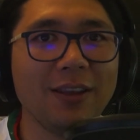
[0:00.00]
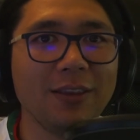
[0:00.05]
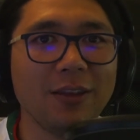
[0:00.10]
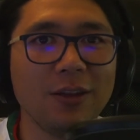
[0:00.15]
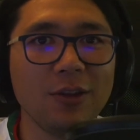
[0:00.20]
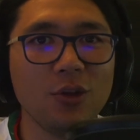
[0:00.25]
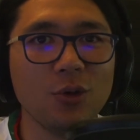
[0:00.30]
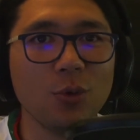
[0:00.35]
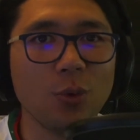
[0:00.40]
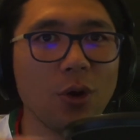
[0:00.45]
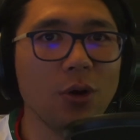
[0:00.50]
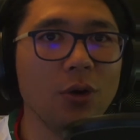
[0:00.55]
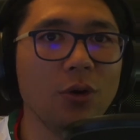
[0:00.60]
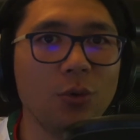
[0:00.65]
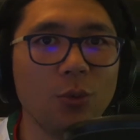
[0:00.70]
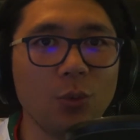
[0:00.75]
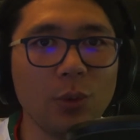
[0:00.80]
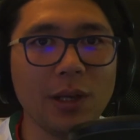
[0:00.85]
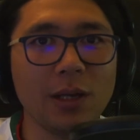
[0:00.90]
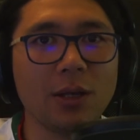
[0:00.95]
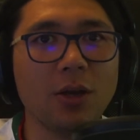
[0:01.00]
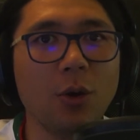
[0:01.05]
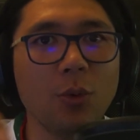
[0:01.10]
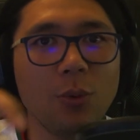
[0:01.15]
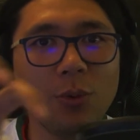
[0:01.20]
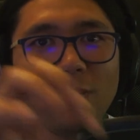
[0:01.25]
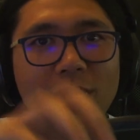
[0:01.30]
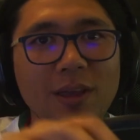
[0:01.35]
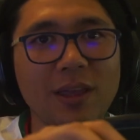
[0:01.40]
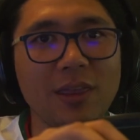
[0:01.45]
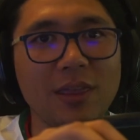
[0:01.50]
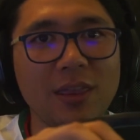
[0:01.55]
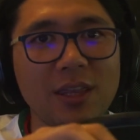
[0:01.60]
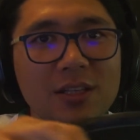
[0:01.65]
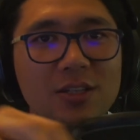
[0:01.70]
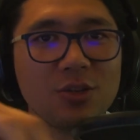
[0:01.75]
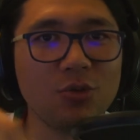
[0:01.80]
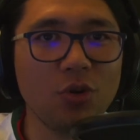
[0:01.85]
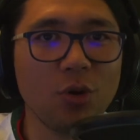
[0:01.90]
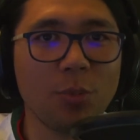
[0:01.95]
and you all will go
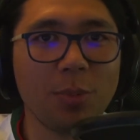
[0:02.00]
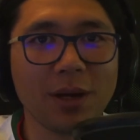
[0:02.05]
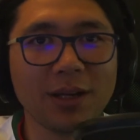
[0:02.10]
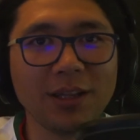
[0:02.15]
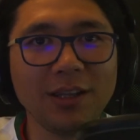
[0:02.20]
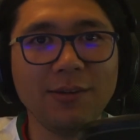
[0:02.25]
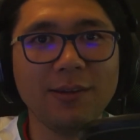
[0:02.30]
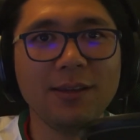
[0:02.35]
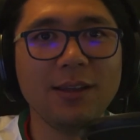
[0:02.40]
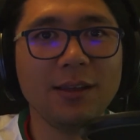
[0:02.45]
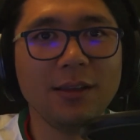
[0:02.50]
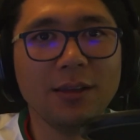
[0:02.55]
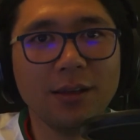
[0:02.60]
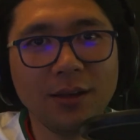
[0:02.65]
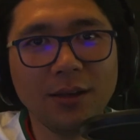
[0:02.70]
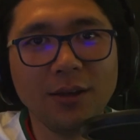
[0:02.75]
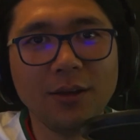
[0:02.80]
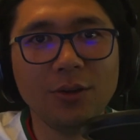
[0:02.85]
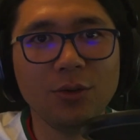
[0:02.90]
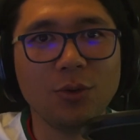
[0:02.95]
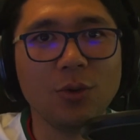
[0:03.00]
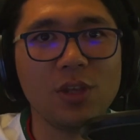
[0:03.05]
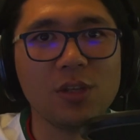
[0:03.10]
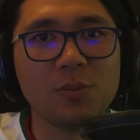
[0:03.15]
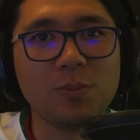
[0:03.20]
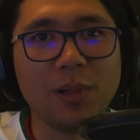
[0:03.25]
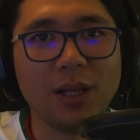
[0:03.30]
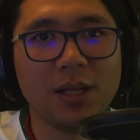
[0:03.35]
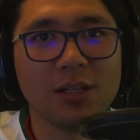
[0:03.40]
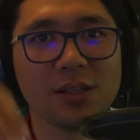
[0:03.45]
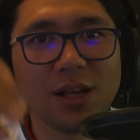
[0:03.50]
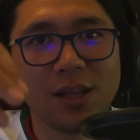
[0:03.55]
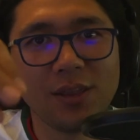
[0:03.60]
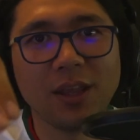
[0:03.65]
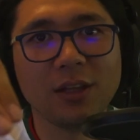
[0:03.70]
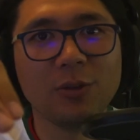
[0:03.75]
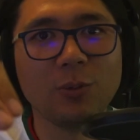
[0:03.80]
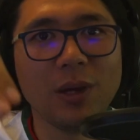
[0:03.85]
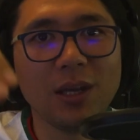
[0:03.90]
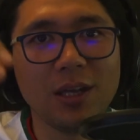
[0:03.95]
in this group activity to this place,
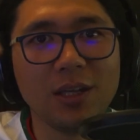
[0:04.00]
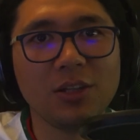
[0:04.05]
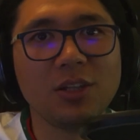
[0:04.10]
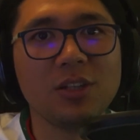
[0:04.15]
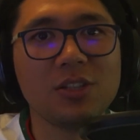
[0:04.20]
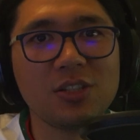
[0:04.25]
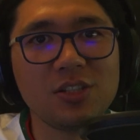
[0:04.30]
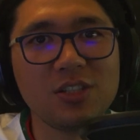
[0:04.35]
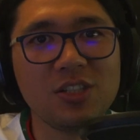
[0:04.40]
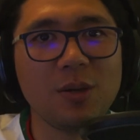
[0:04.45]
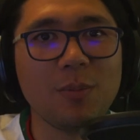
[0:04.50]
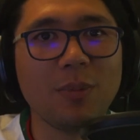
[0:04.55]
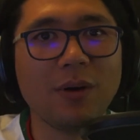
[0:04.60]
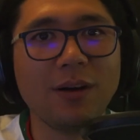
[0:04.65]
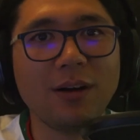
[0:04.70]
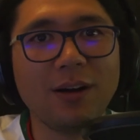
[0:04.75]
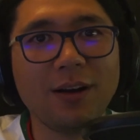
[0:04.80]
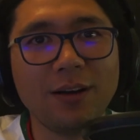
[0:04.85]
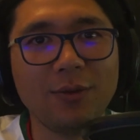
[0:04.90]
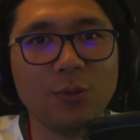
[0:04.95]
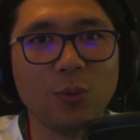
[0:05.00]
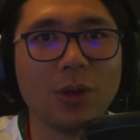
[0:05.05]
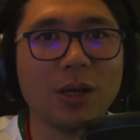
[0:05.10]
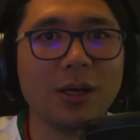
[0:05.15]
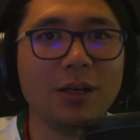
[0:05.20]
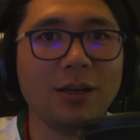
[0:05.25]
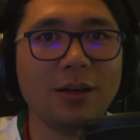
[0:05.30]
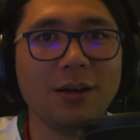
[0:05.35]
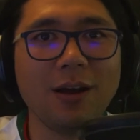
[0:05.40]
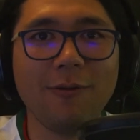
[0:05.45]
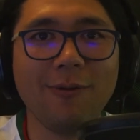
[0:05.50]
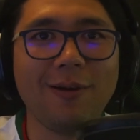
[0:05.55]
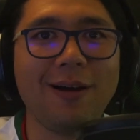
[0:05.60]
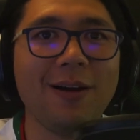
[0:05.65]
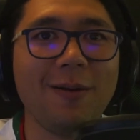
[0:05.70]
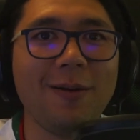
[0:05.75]
and that way it's cheaper, and we can